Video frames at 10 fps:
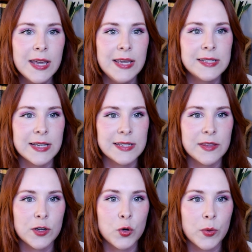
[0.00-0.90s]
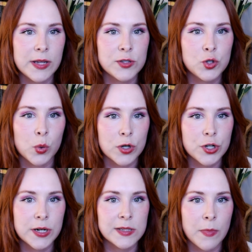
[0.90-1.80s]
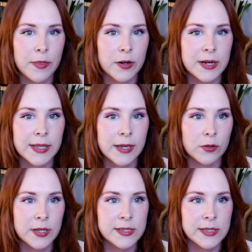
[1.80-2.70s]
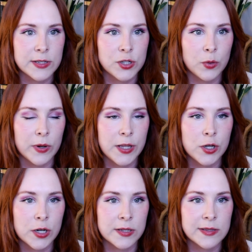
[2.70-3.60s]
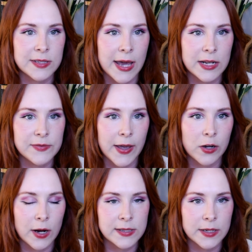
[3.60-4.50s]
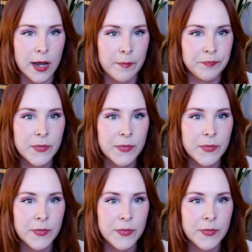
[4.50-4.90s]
He says that the queens tortured his mother and killed his sister when he couldn't satisfy Cressida.